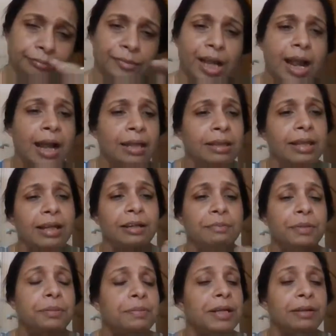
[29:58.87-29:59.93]
and there
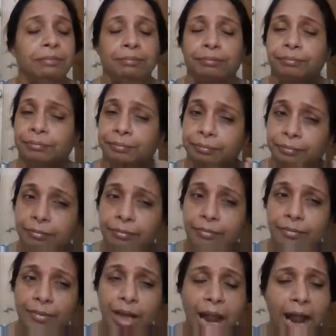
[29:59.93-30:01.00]
may be
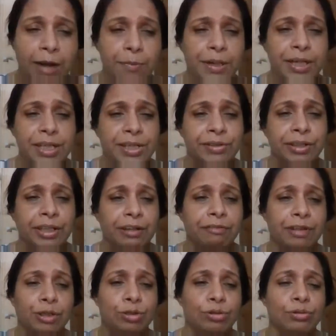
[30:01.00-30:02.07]
administrative
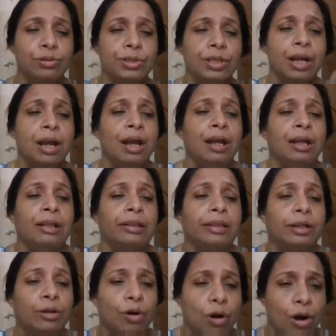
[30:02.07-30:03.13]
issues.
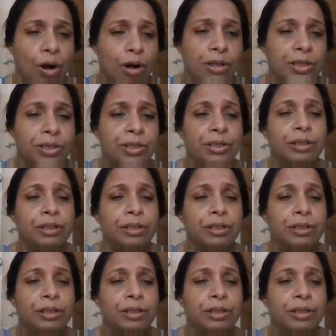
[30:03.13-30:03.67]
The cost,